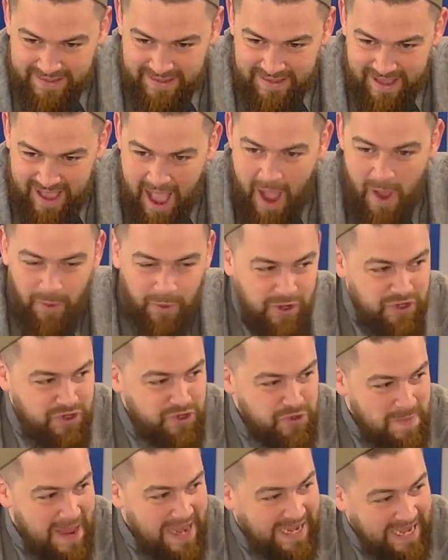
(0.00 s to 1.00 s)
How could
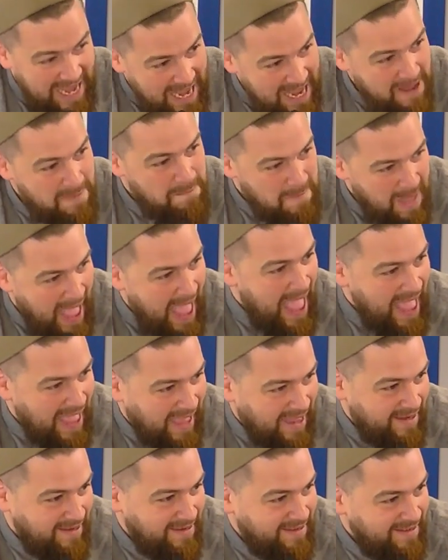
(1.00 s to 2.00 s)
you make him
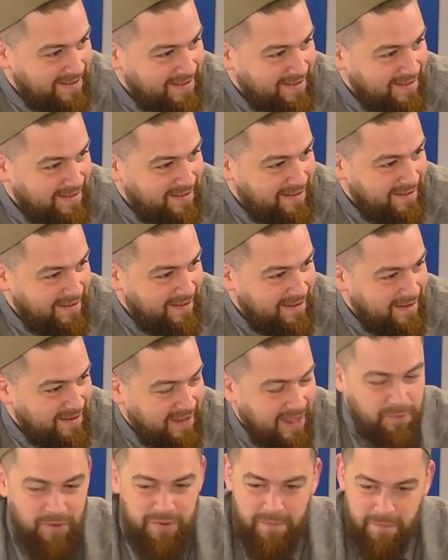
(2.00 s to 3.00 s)
mad?
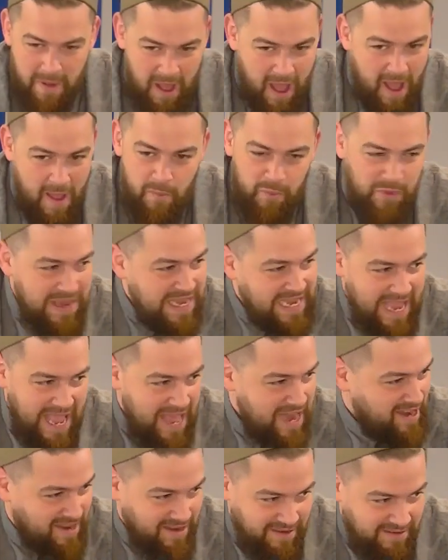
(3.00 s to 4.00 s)
Like with mom, we
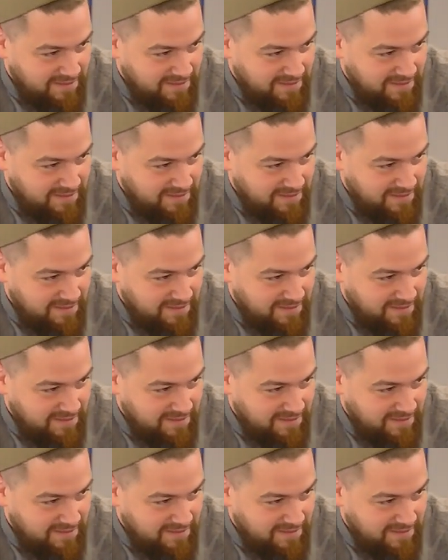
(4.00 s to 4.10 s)
get it.